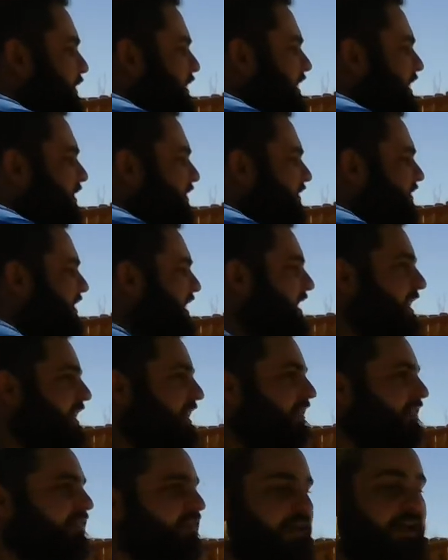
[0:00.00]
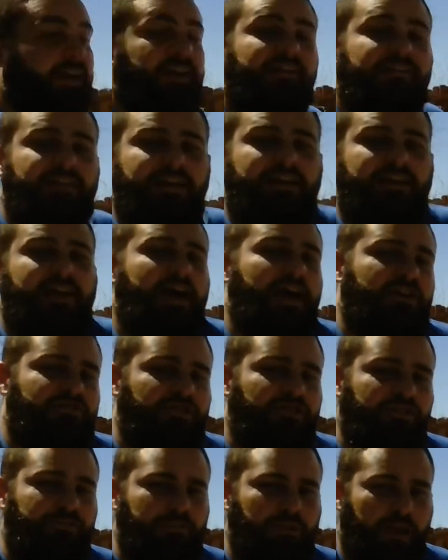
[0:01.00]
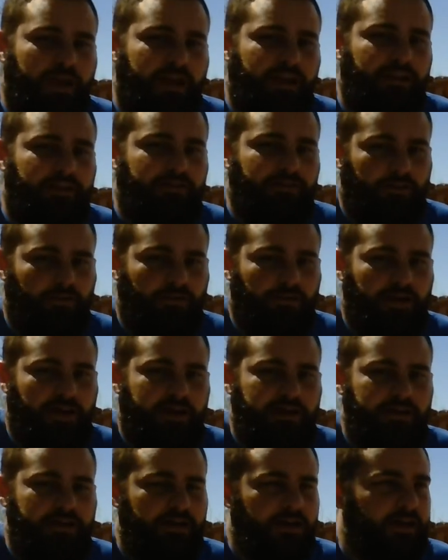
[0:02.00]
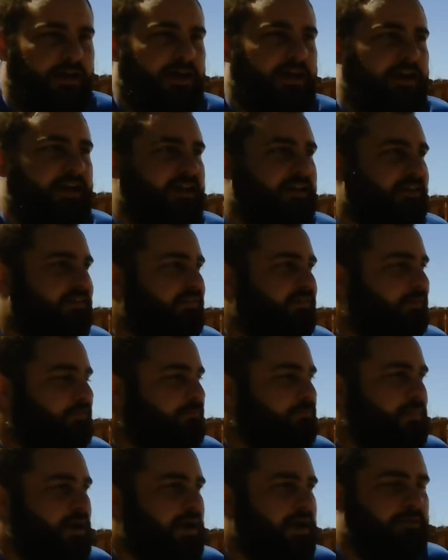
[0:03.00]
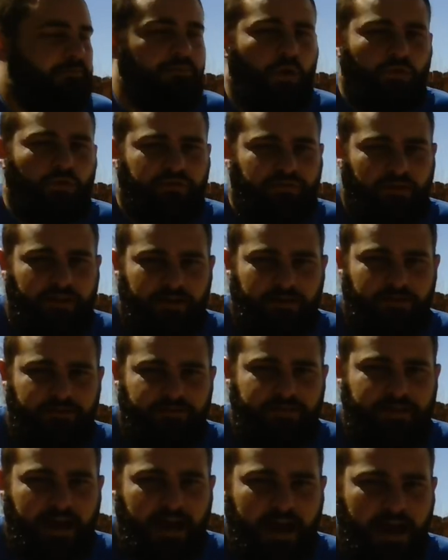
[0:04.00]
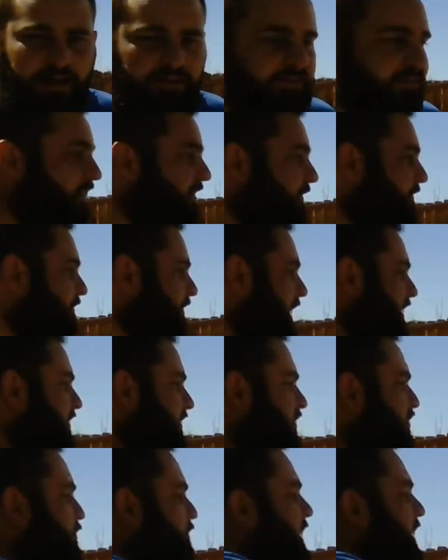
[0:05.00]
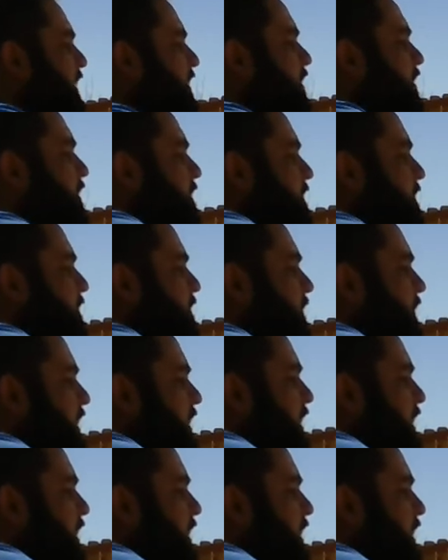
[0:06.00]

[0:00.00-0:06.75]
is that it is a gaseous planet. Okay, it is made mostly of gas. In fact, it's made of